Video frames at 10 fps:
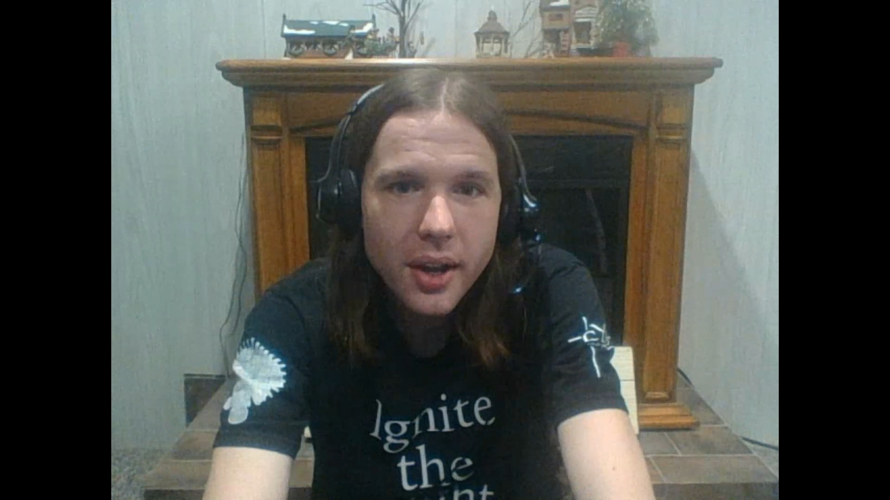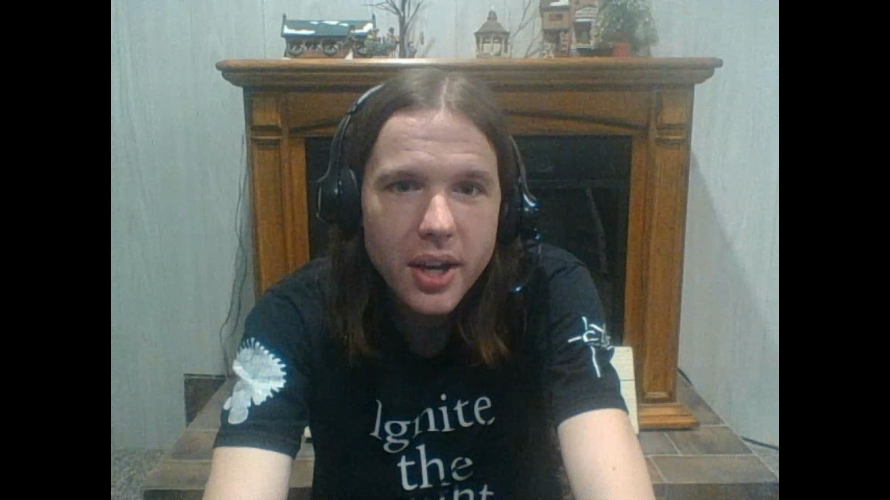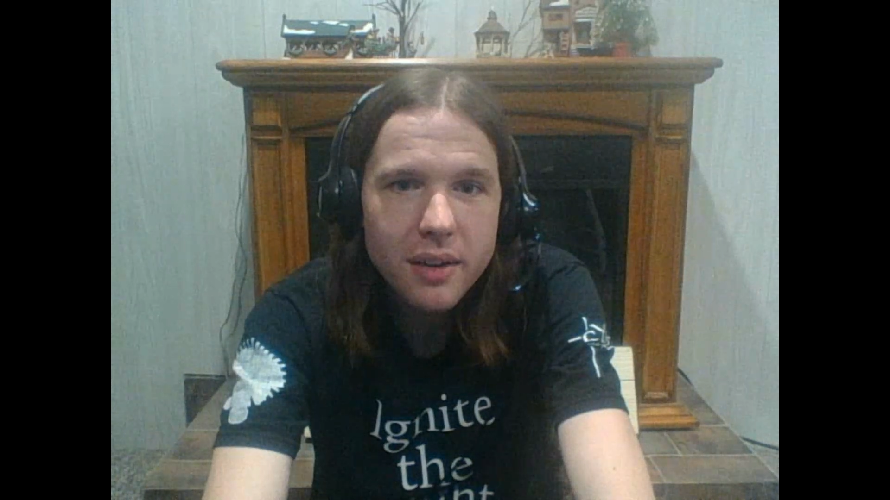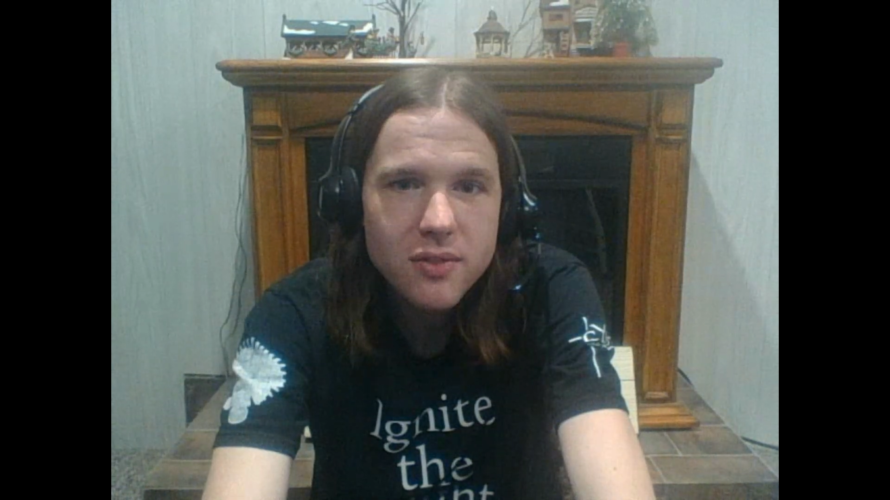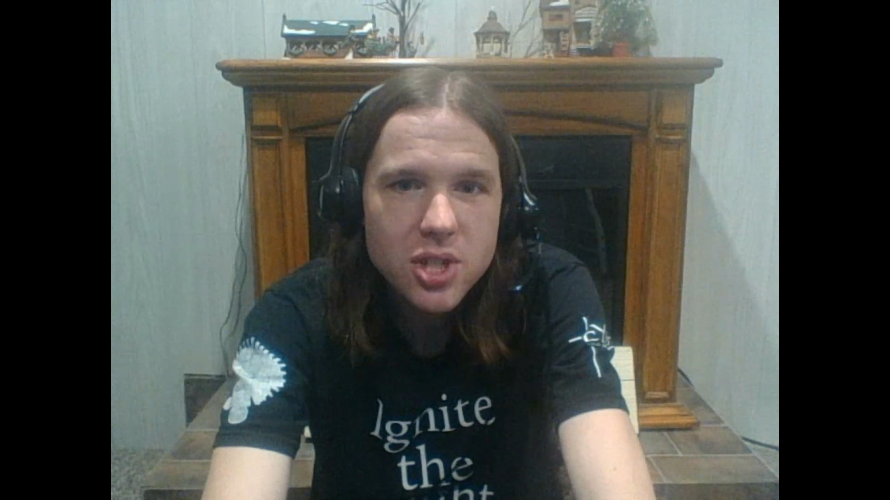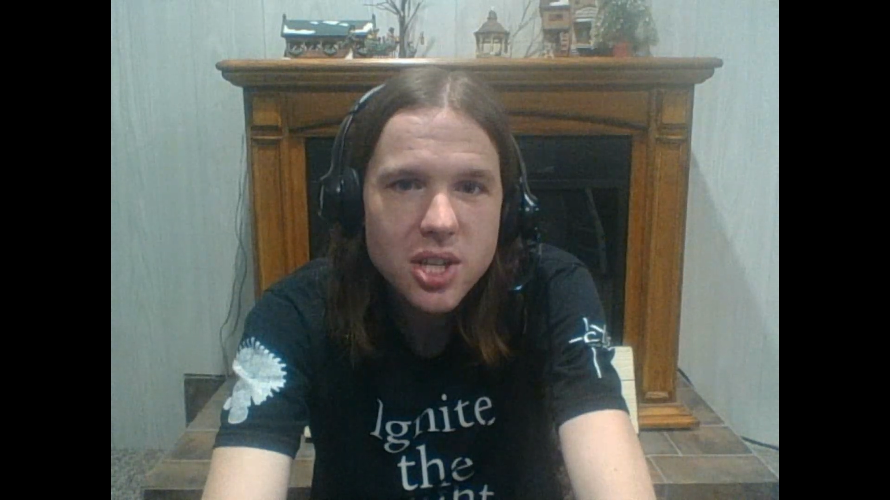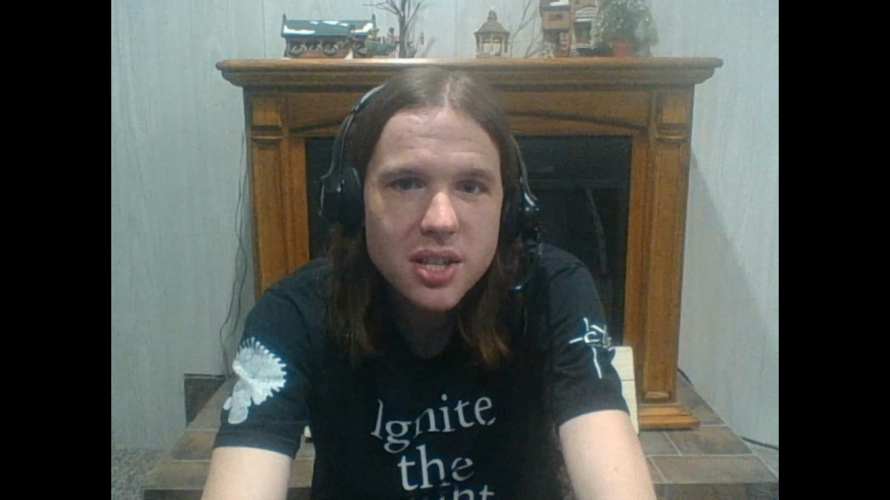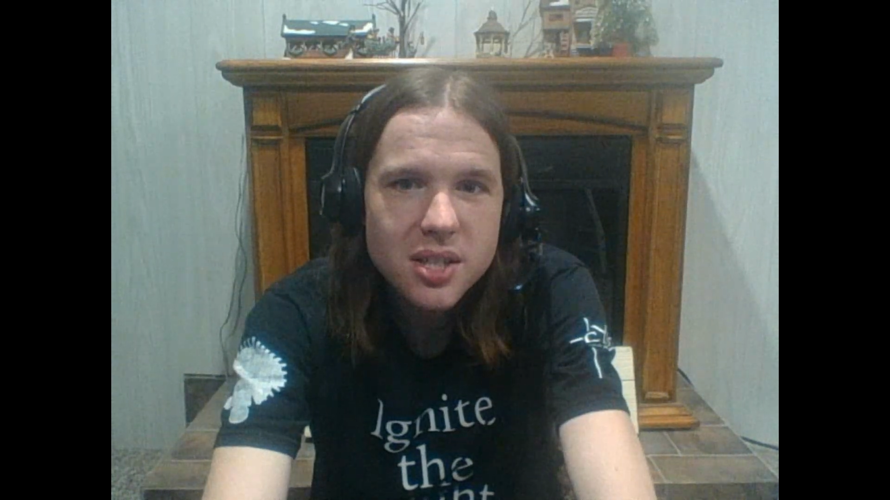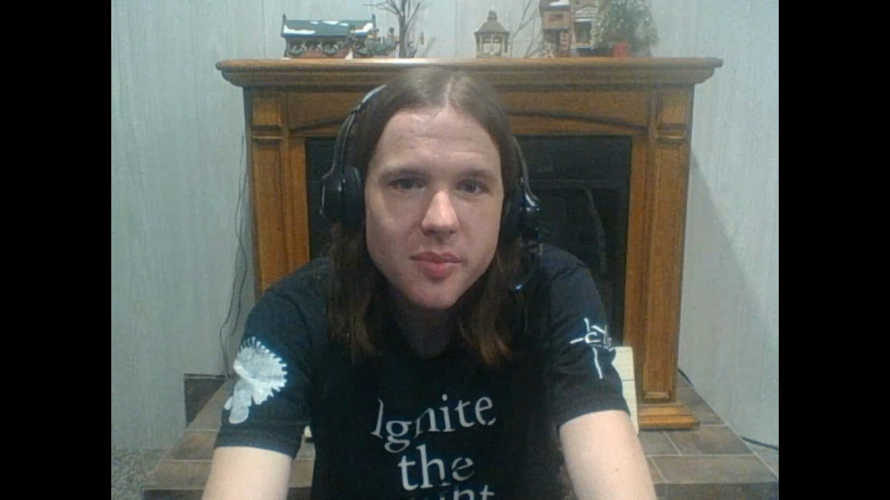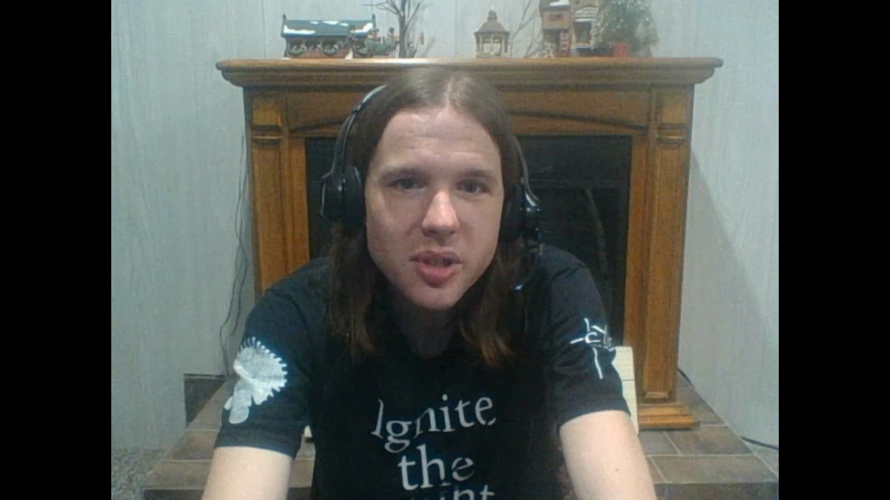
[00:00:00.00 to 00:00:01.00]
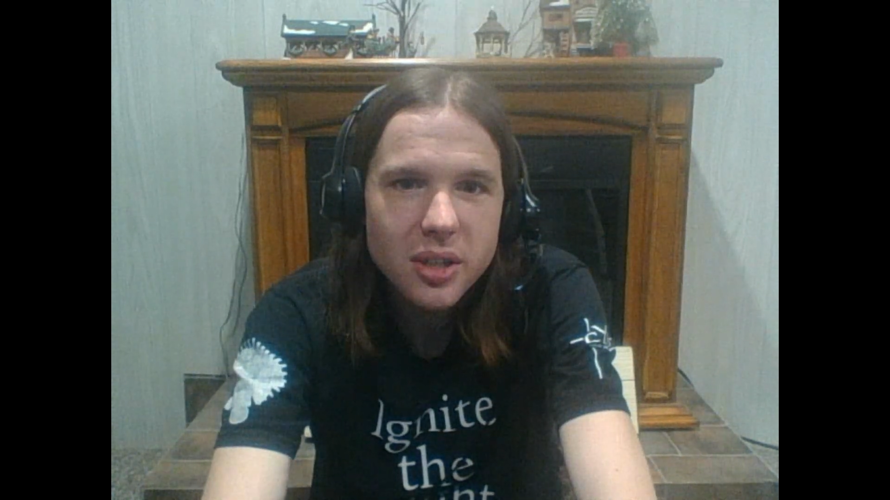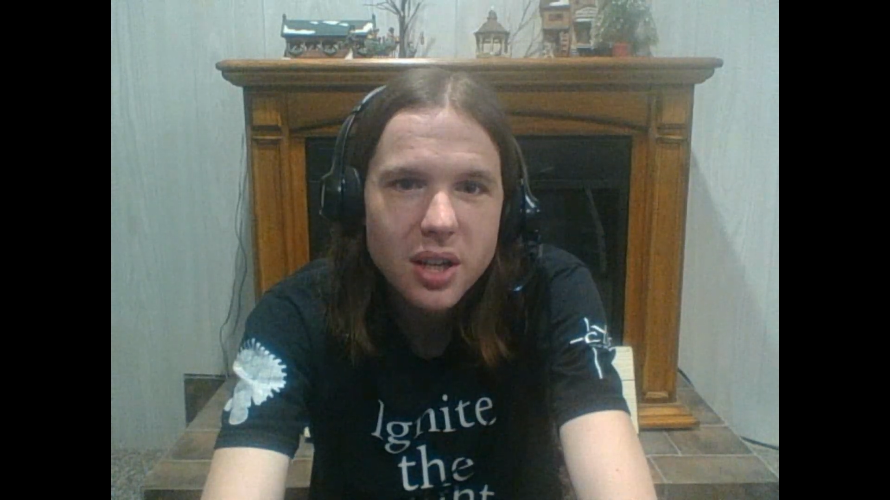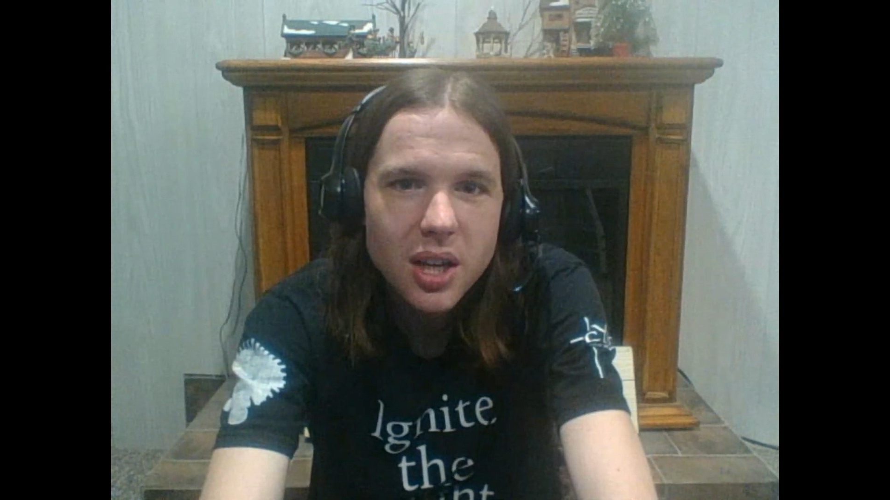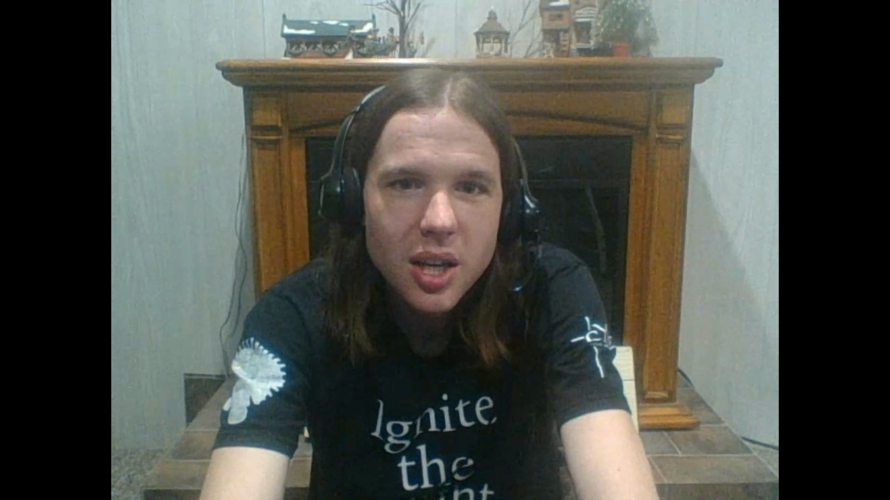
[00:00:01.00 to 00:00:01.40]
kind of cheats a bit,